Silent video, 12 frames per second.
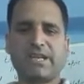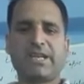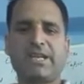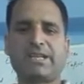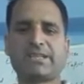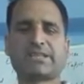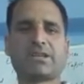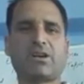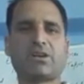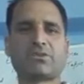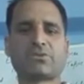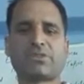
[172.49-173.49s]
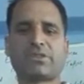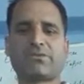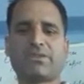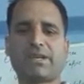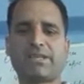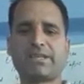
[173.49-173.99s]
It is also
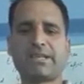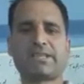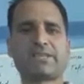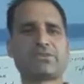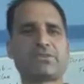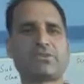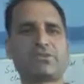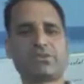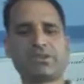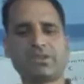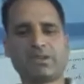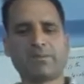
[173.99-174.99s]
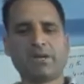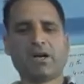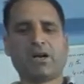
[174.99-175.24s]
defined as a study of